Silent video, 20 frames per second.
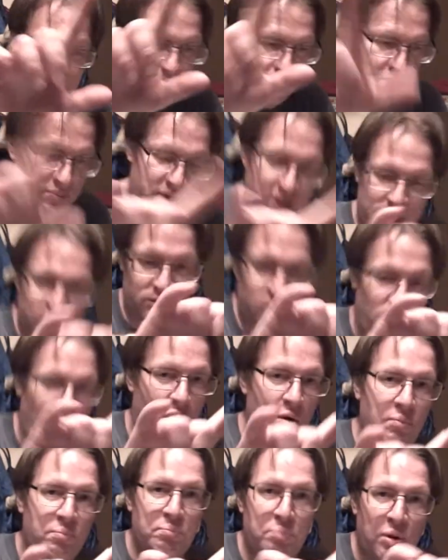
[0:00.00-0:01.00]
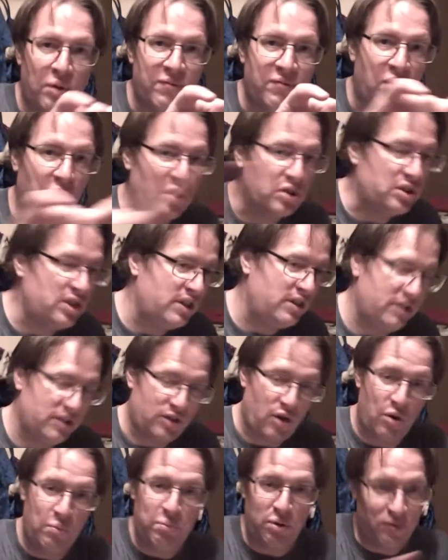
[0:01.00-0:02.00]
It's not don't straight. Perverse it.
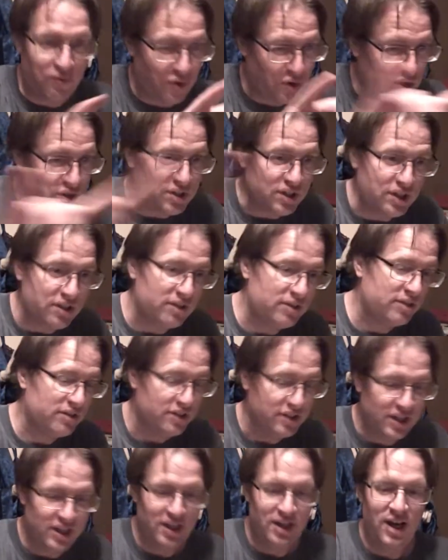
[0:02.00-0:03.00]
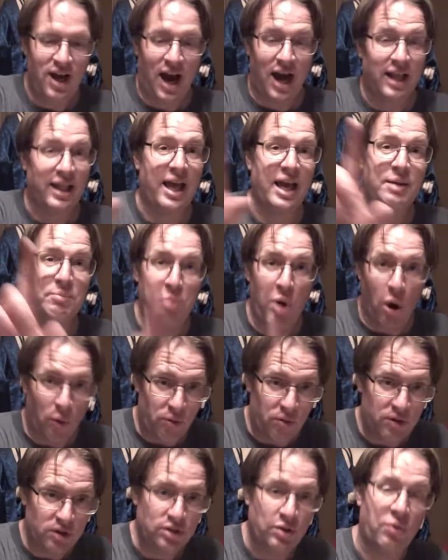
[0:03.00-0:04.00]
Don't perverse it. I like
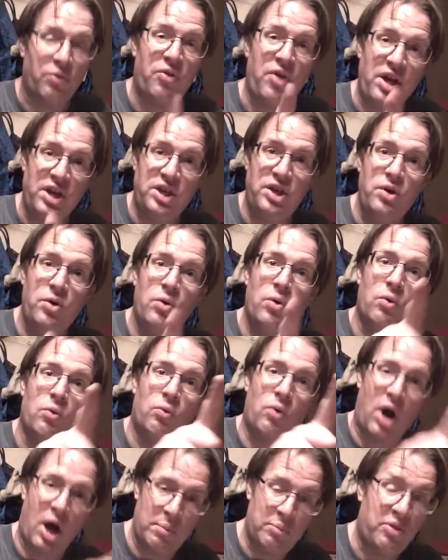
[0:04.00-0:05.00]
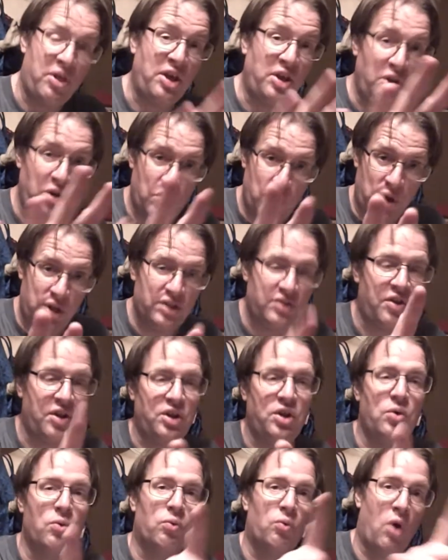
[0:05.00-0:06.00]
both. So thank you, Rob. Thank you, twins.
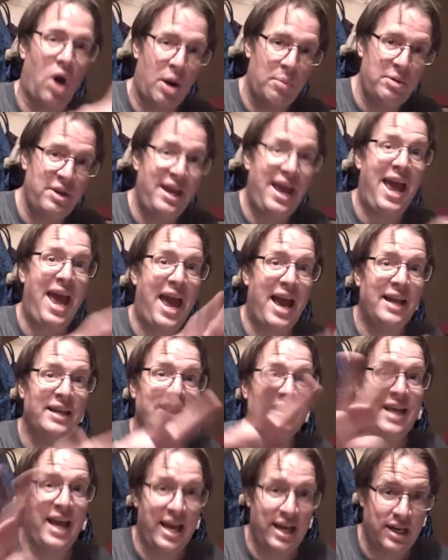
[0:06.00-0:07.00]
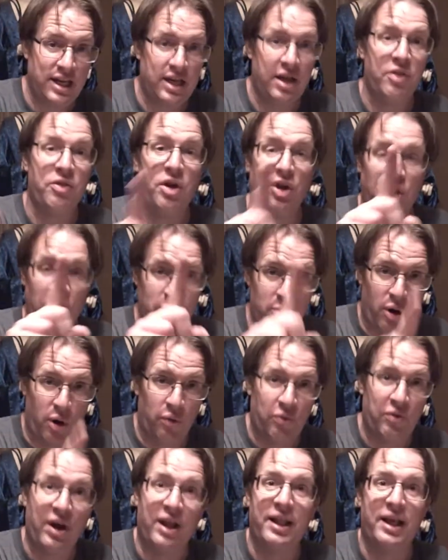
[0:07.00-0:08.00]
Thank you, Robbie and Katie. Thank you
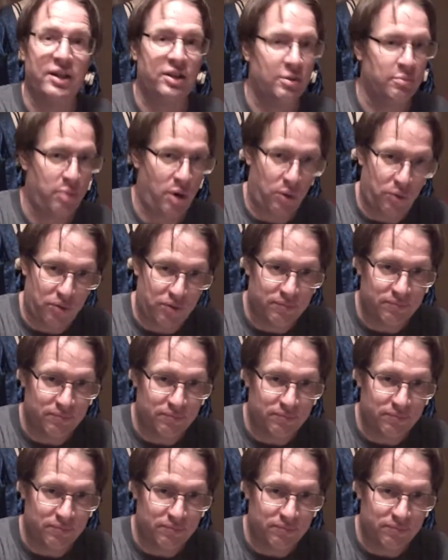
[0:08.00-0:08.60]
both. I like them both.